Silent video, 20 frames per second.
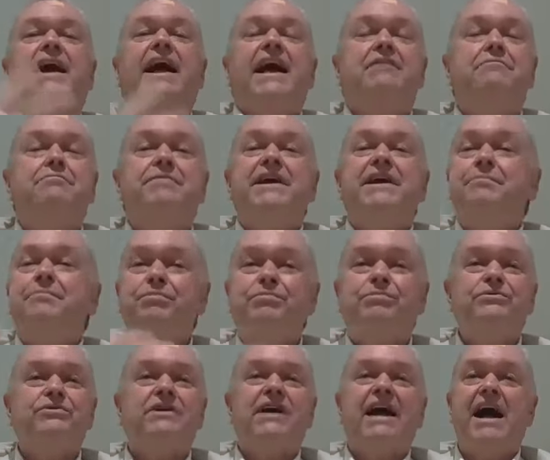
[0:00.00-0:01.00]
and people
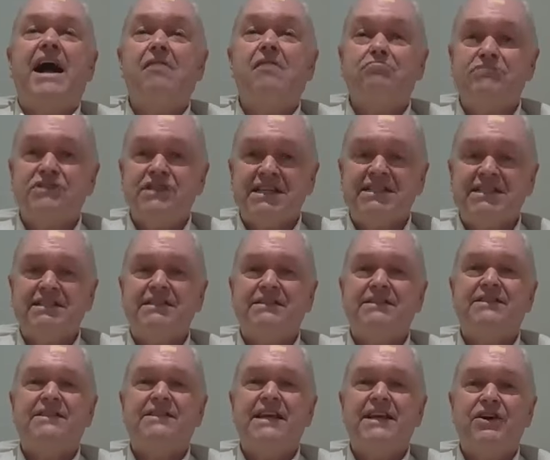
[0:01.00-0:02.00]
would come just to
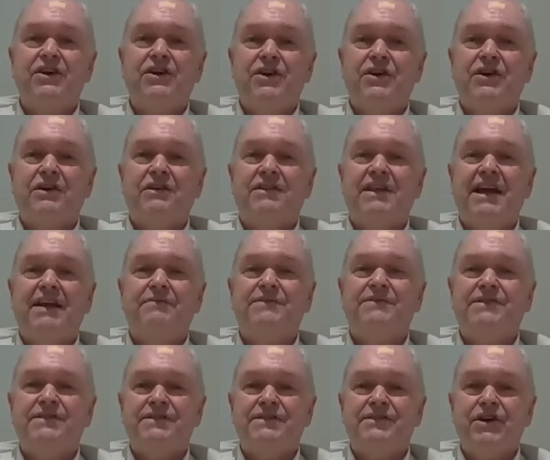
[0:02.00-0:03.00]
see her. They have
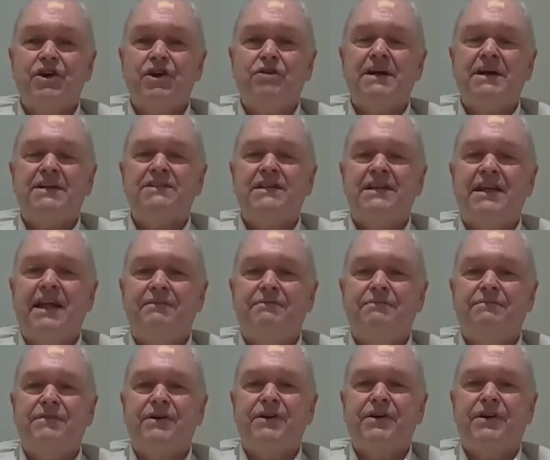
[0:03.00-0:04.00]
so much
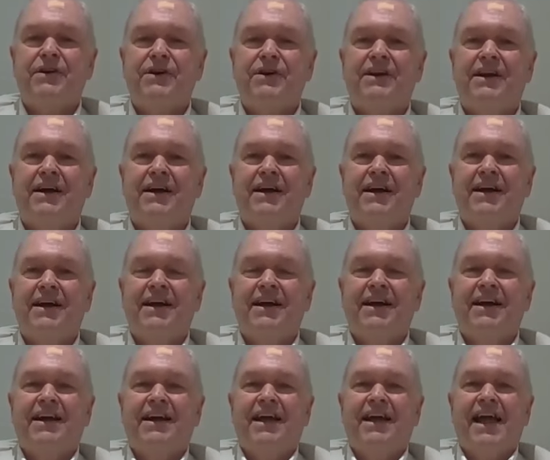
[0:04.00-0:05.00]
love for her.
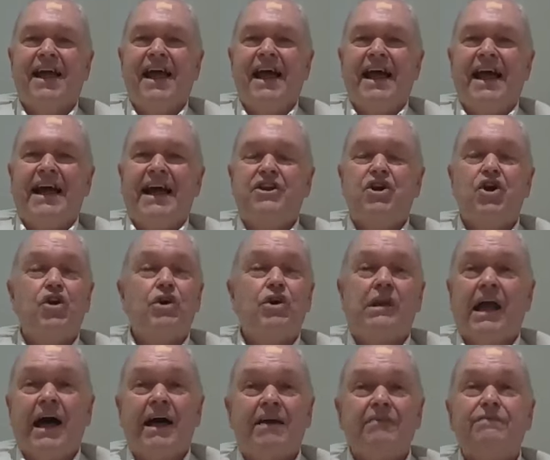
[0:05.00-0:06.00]
And her
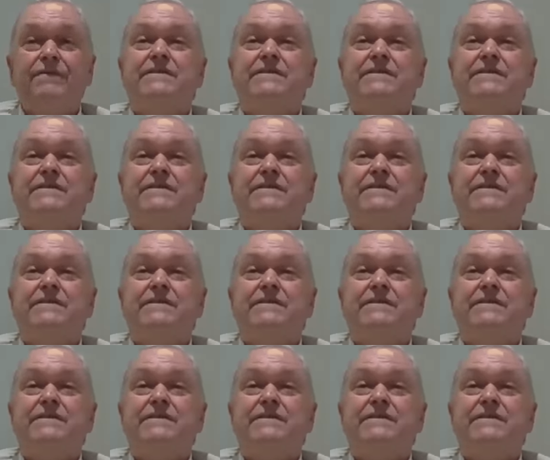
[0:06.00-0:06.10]
life